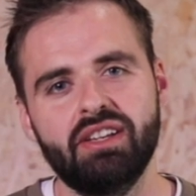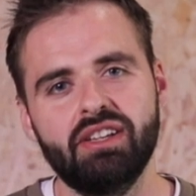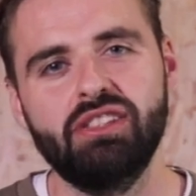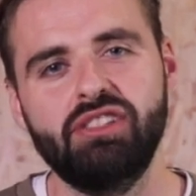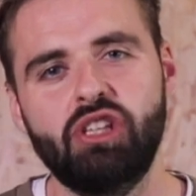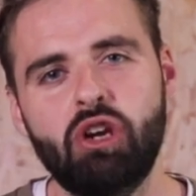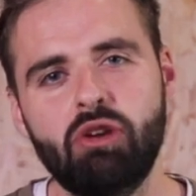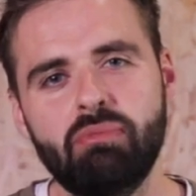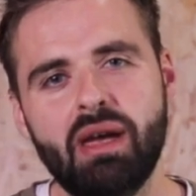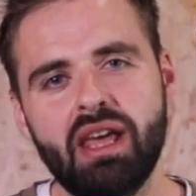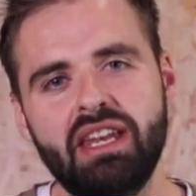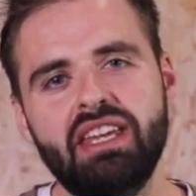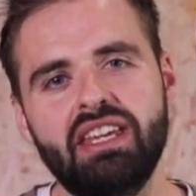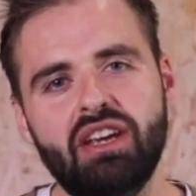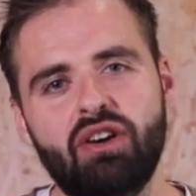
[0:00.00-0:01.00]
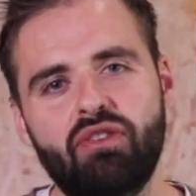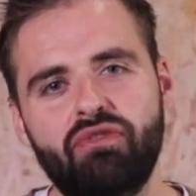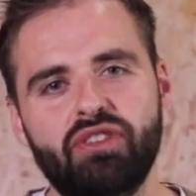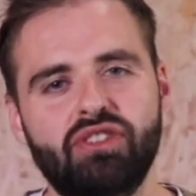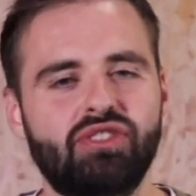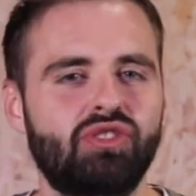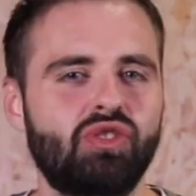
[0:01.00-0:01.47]
So many of
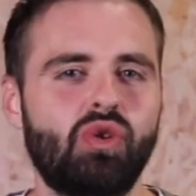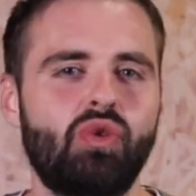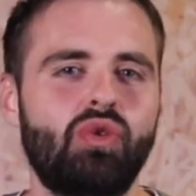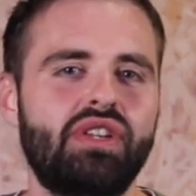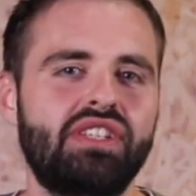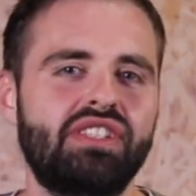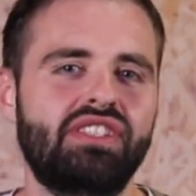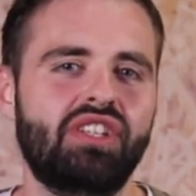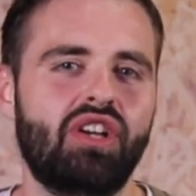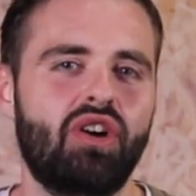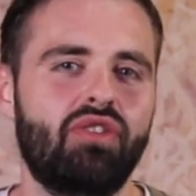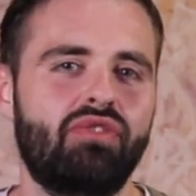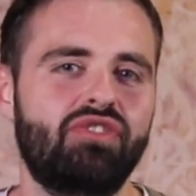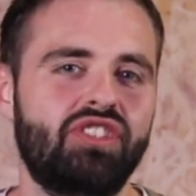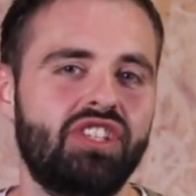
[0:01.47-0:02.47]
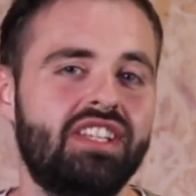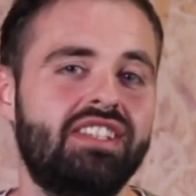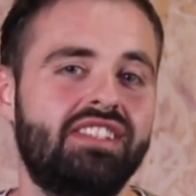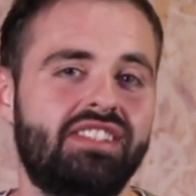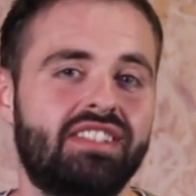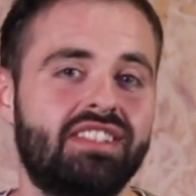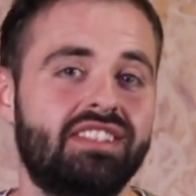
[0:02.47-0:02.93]
the stories of
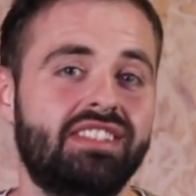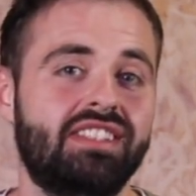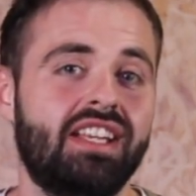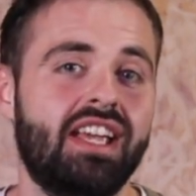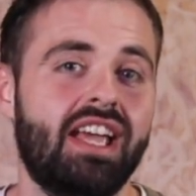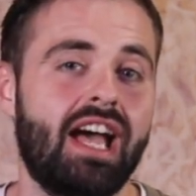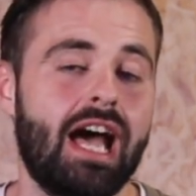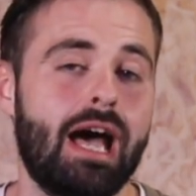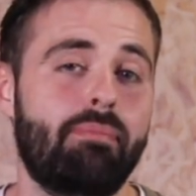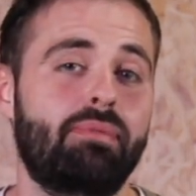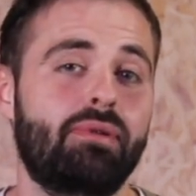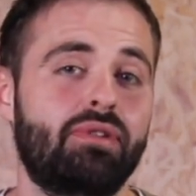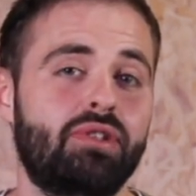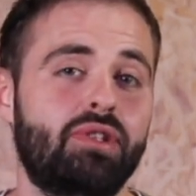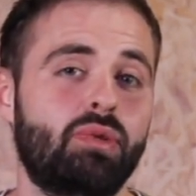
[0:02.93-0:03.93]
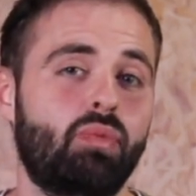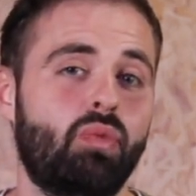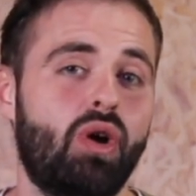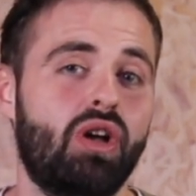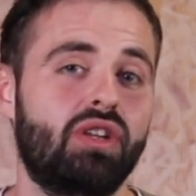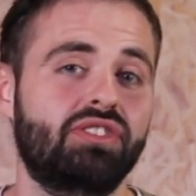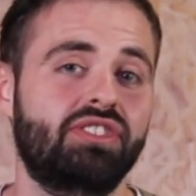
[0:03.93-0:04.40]
Jesus happened
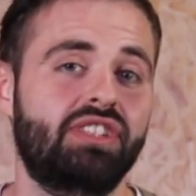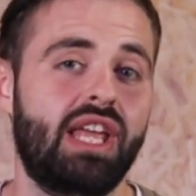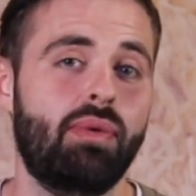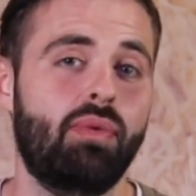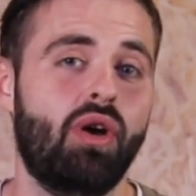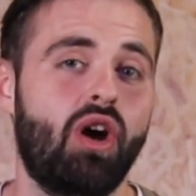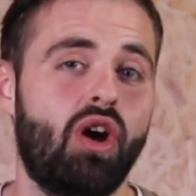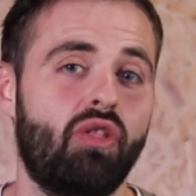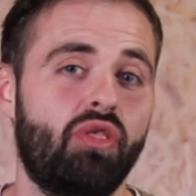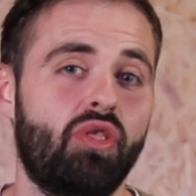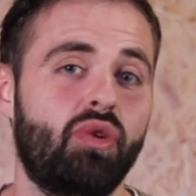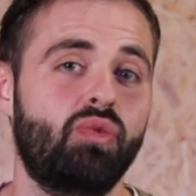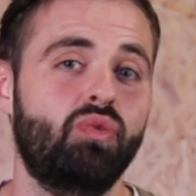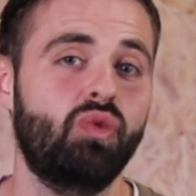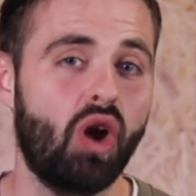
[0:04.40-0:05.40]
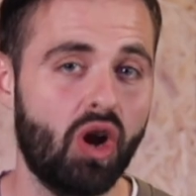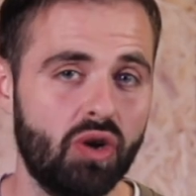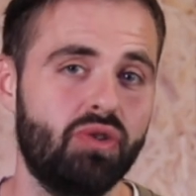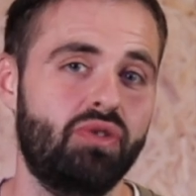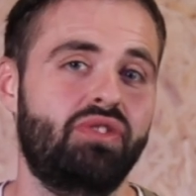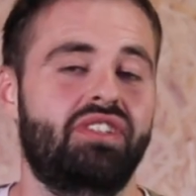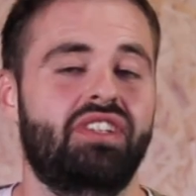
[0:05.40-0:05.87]
whilst they were on the
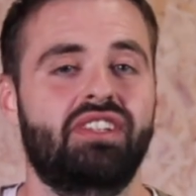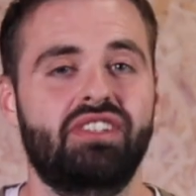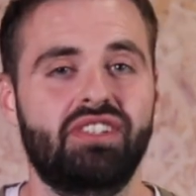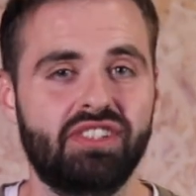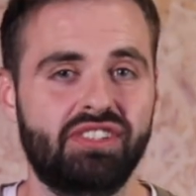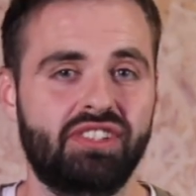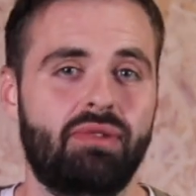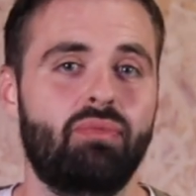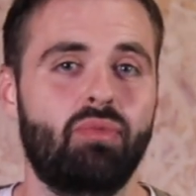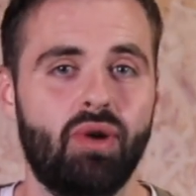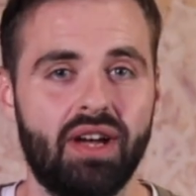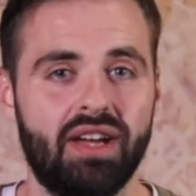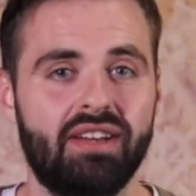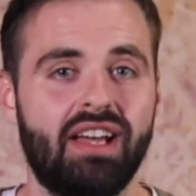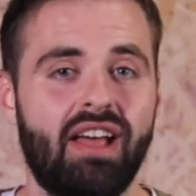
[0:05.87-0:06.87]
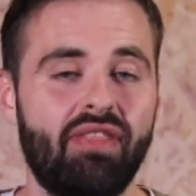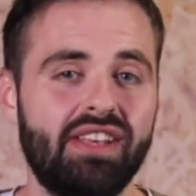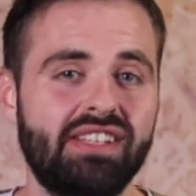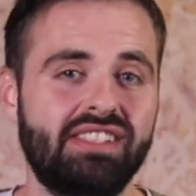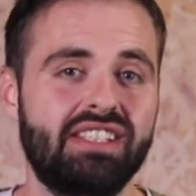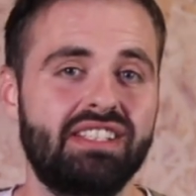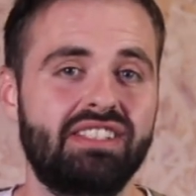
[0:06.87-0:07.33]
road to somewhere. And
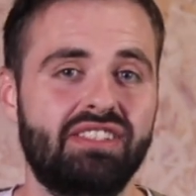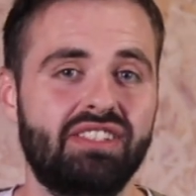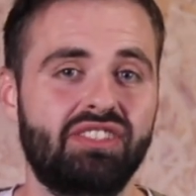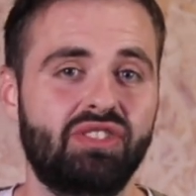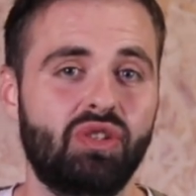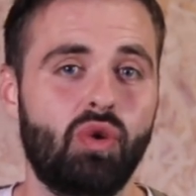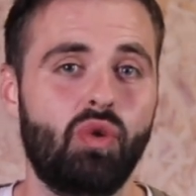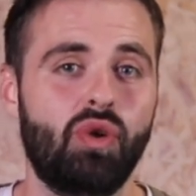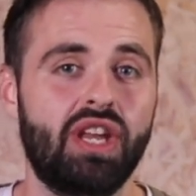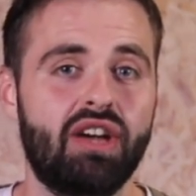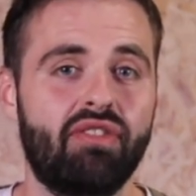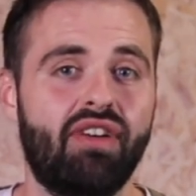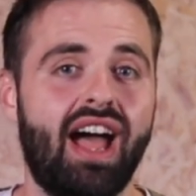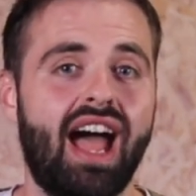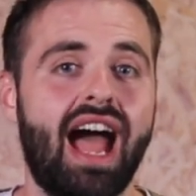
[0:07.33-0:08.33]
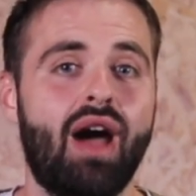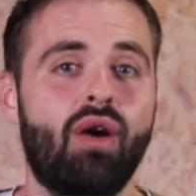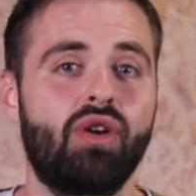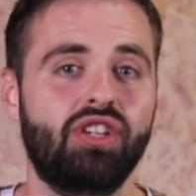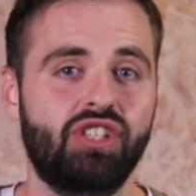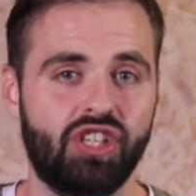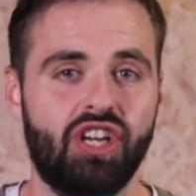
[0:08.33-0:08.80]
this is the story of
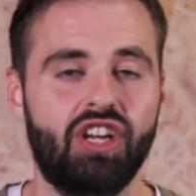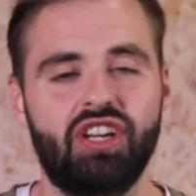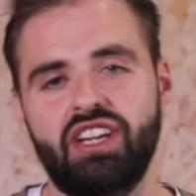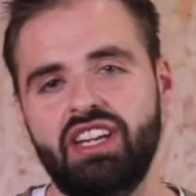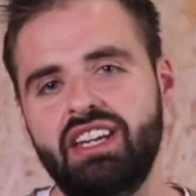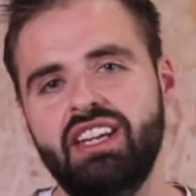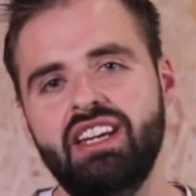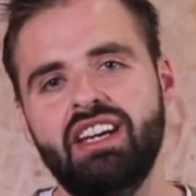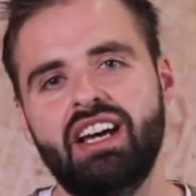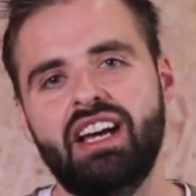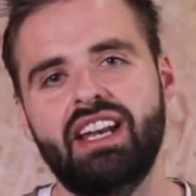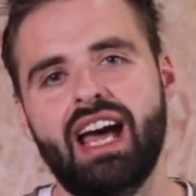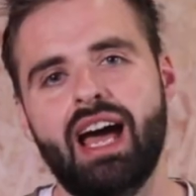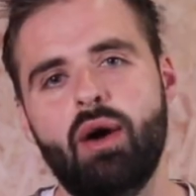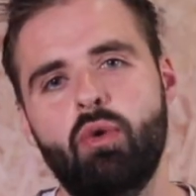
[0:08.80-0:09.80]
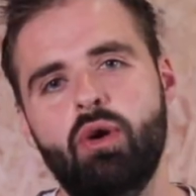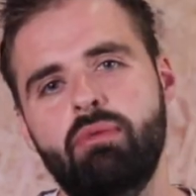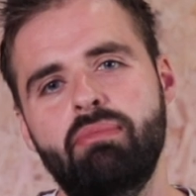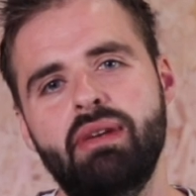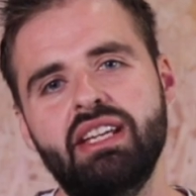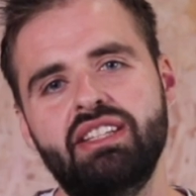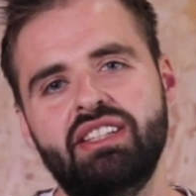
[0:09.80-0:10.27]
our journey and how we're
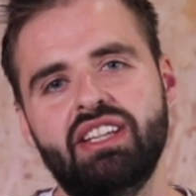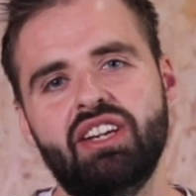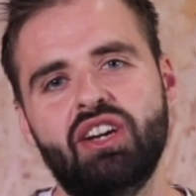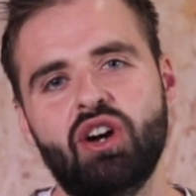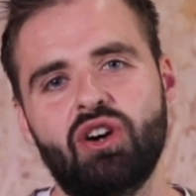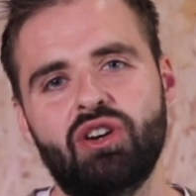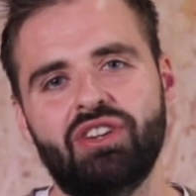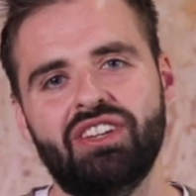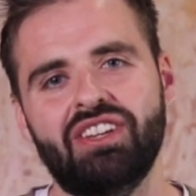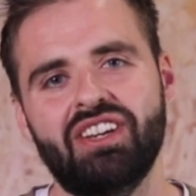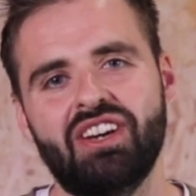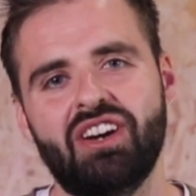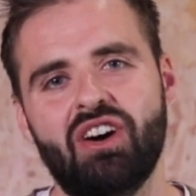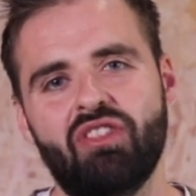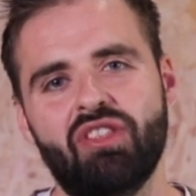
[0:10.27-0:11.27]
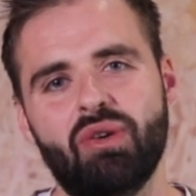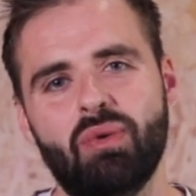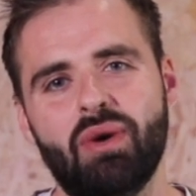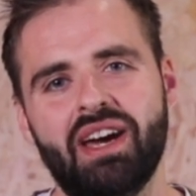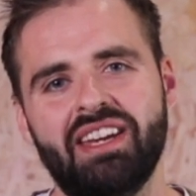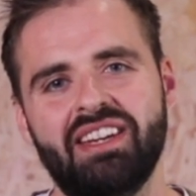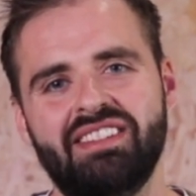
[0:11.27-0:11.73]
meeting God on the
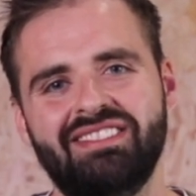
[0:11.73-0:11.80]
way.